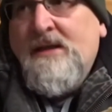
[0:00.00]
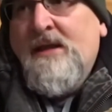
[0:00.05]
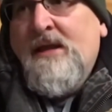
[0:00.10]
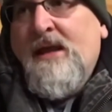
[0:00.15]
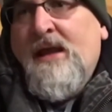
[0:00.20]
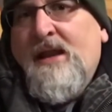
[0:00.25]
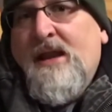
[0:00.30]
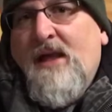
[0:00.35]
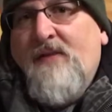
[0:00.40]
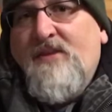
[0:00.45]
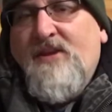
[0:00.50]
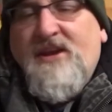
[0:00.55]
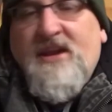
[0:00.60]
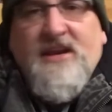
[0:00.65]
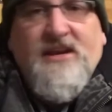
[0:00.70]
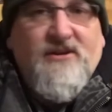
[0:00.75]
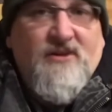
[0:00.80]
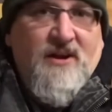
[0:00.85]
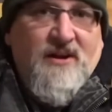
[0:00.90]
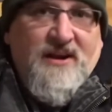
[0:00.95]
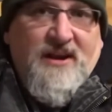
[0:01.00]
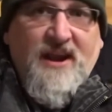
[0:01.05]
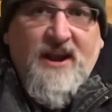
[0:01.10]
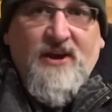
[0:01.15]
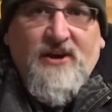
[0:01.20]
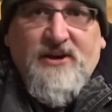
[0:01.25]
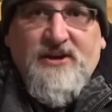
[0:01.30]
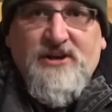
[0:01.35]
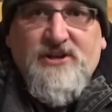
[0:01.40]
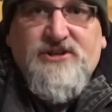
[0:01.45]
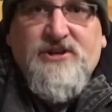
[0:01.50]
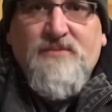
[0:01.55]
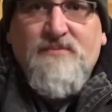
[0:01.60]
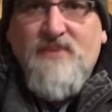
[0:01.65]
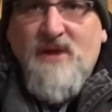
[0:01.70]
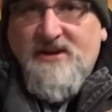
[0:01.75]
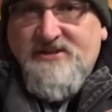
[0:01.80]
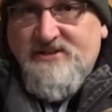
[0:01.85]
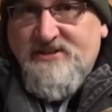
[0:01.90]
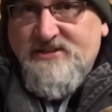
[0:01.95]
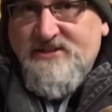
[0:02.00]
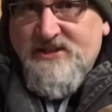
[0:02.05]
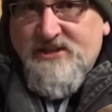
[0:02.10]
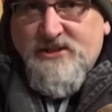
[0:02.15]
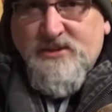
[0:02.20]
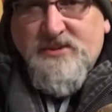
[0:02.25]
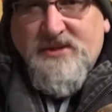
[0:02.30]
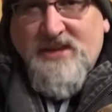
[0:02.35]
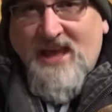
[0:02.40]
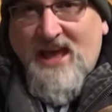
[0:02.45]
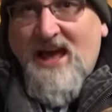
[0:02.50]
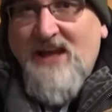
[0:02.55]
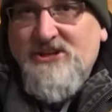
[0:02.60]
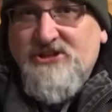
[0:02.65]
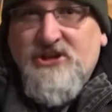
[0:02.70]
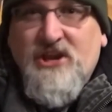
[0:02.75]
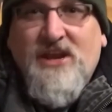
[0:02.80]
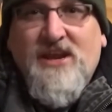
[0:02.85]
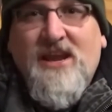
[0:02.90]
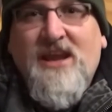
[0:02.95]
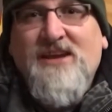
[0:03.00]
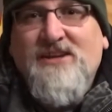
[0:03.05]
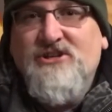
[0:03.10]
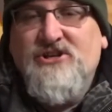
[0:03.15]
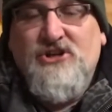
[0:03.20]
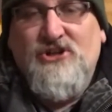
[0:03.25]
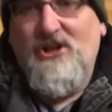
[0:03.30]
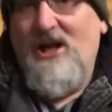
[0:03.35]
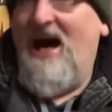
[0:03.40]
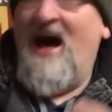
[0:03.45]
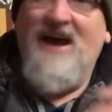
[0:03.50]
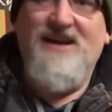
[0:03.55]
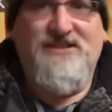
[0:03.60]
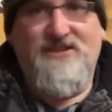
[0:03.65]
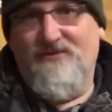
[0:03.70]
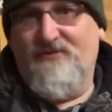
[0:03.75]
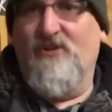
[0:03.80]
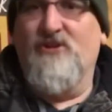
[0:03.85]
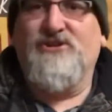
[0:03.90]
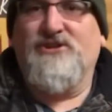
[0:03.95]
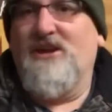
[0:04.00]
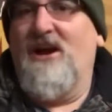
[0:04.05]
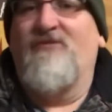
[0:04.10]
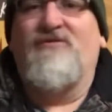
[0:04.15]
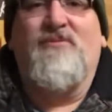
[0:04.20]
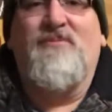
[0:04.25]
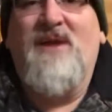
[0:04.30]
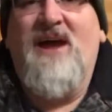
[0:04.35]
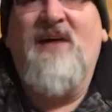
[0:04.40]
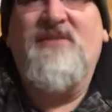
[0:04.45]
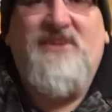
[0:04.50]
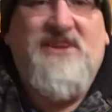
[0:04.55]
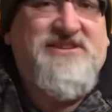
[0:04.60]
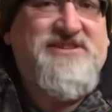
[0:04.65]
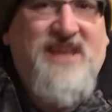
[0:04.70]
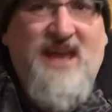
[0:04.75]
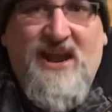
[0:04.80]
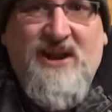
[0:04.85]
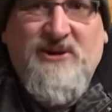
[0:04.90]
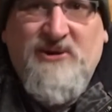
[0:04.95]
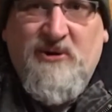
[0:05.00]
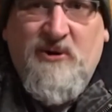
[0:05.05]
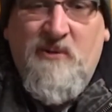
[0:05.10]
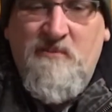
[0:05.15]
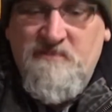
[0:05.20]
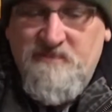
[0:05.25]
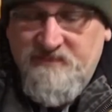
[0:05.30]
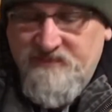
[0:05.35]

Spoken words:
And they take you around in air-conditioned buses. This was a hot day in July, so first off the bat, that's kind of cool.